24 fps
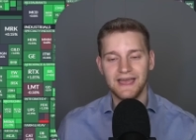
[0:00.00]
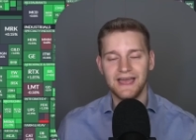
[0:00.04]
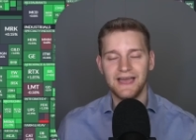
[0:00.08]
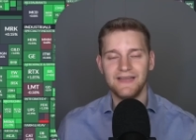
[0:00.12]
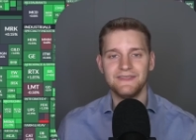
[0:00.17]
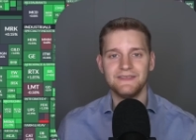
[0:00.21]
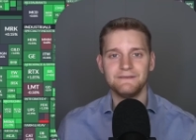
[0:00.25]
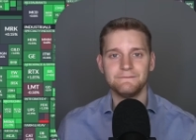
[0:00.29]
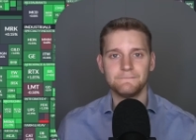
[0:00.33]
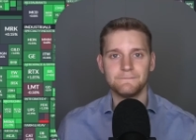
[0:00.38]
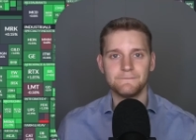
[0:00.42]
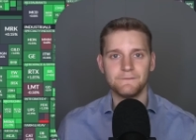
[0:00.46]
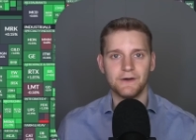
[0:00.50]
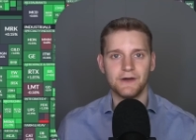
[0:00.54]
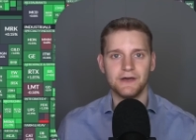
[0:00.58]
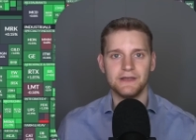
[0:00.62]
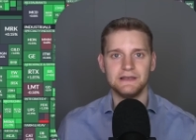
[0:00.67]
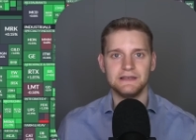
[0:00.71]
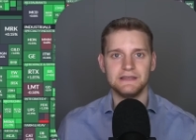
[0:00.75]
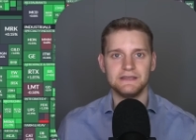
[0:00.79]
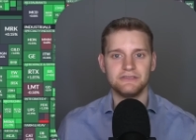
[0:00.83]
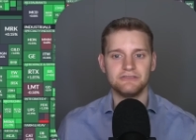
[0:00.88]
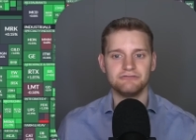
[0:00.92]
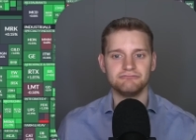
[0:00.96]
and then
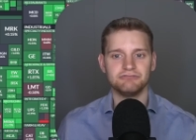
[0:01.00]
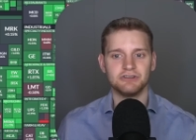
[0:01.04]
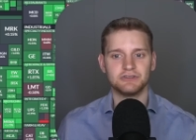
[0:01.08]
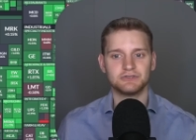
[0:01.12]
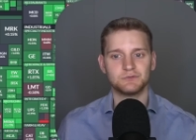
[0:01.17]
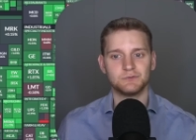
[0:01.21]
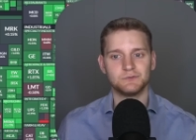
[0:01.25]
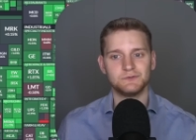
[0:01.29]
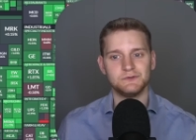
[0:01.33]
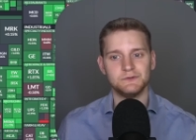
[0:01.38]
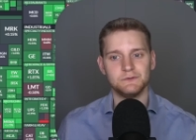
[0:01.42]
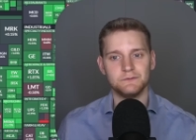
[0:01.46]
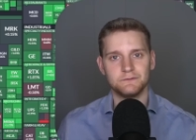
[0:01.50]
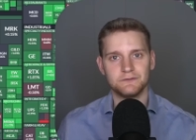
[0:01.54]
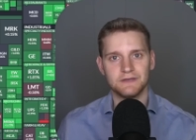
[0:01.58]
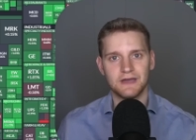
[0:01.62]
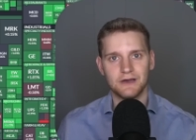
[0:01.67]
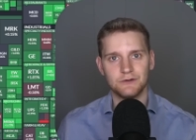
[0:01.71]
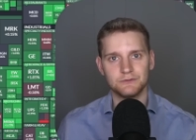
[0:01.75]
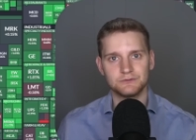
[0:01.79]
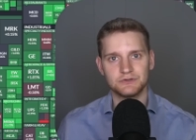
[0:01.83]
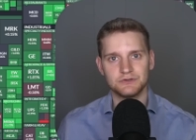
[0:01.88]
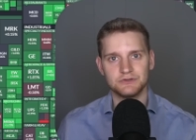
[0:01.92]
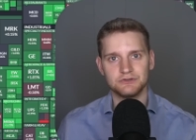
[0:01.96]
finally the Russell
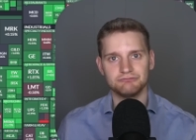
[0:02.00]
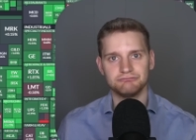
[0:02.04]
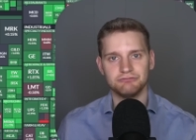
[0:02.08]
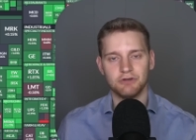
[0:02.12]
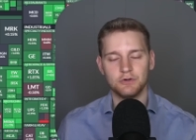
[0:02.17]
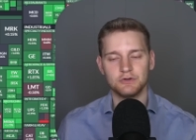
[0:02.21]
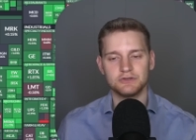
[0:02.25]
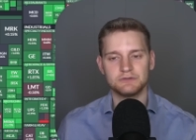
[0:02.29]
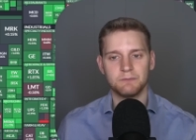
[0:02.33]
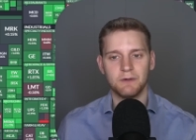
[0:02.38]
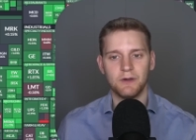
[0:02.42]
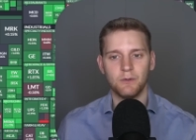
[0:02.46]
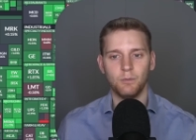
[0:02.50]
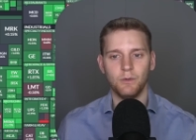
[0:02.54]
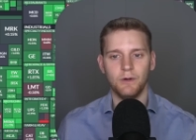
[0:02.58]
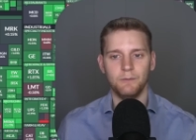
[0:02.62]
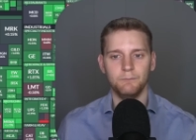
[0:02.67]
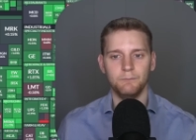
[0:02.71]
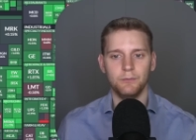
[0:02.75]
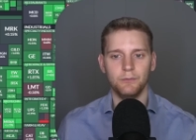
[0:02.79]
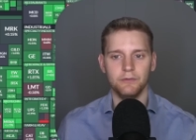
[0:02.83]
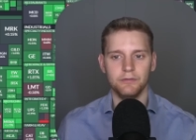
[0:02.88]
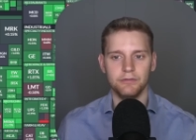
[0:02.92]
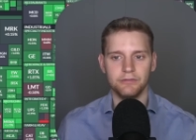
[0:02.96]
2000 rose by
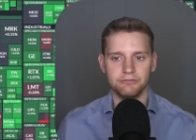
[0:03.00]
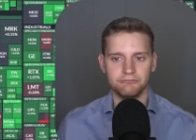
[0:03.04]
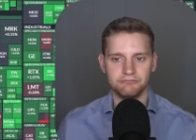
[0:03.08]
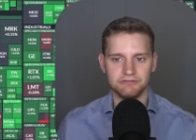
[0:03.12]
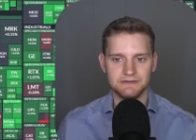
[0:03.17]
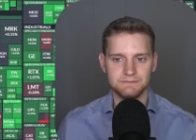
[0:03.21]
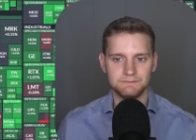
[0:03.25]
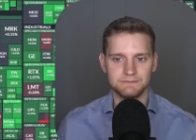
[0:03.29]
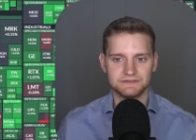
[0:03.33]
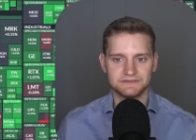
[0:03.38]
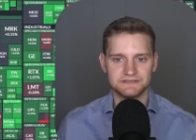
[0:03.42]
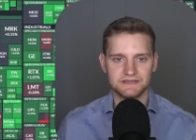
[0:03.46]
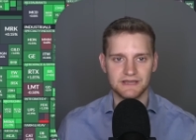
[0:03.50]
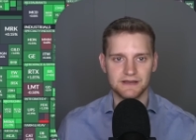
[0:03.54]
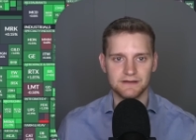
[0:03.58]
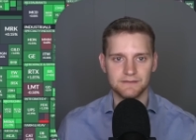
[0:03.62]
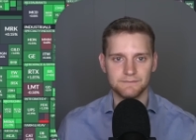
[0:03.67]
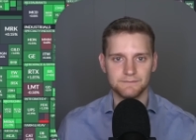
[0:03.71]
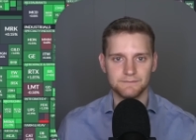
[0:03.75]
1.3%.